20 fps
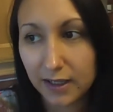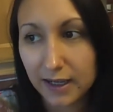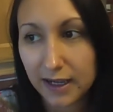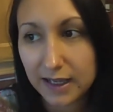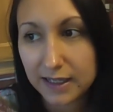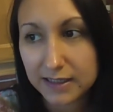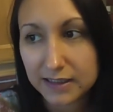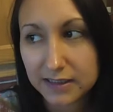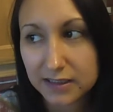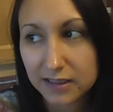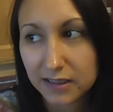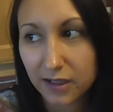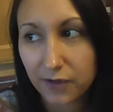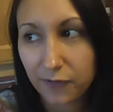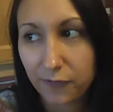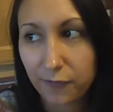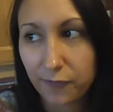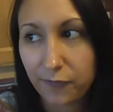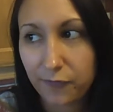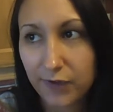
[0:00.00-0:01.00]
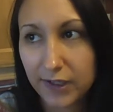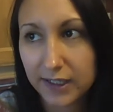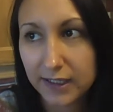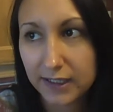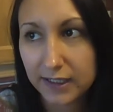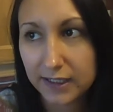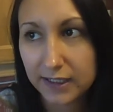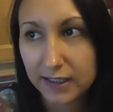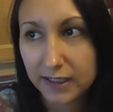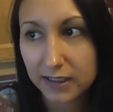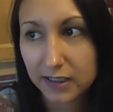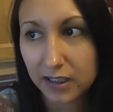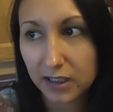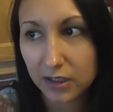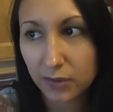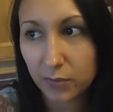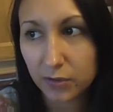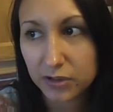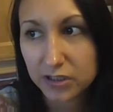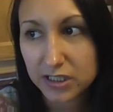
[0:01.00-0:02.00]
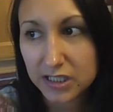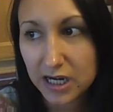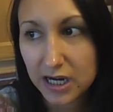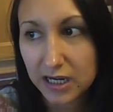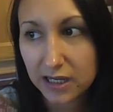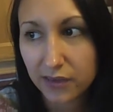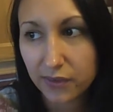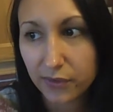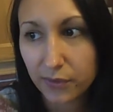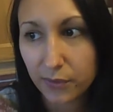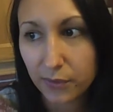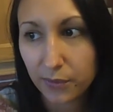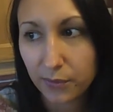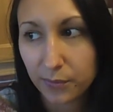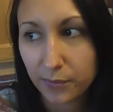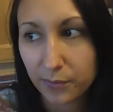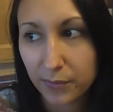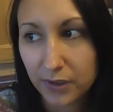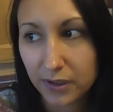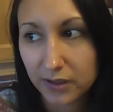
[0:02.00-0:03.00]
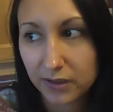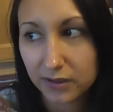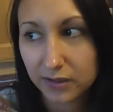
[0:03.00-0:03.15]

And I think I want to take them